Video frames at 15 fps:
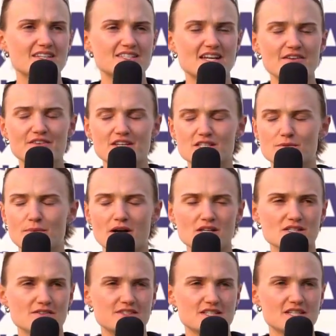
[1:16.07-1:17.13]
there's definitely some
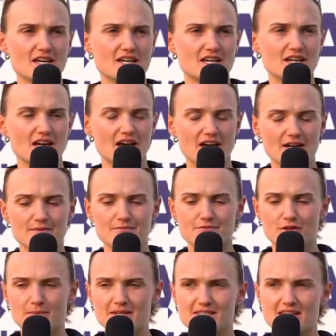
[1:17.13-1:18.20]
positives to take
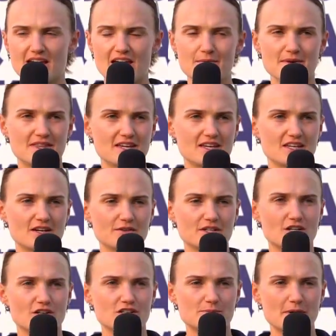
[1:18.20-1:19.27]
from this game. I think
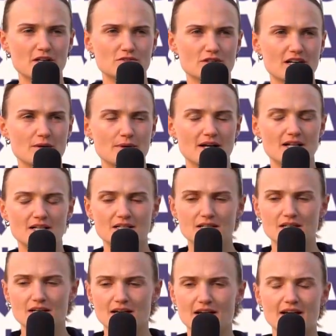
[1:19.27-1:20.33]
the girls bowled really well.
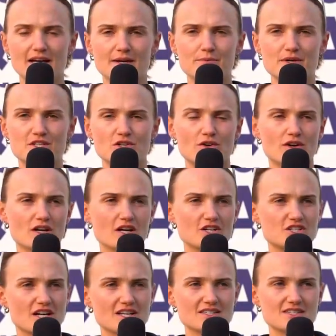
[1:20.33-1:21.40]
We took all
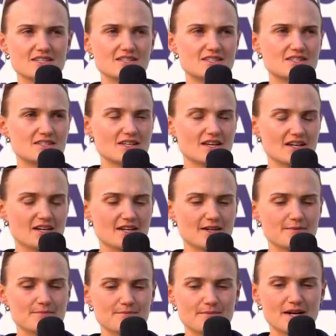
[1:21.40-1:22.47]
our chances
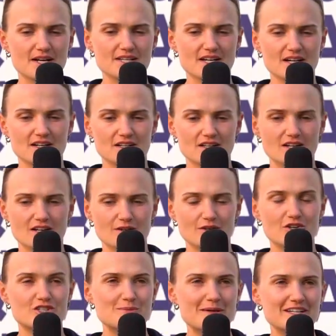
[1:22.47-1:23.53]

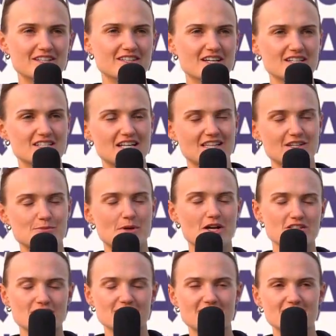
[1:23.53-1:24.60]
look to build on that and take those
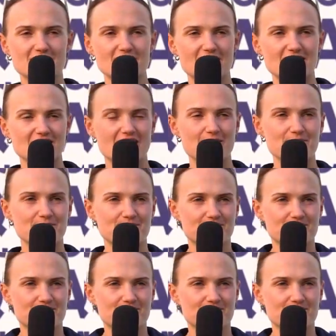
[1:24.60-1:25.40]
positives into the next game.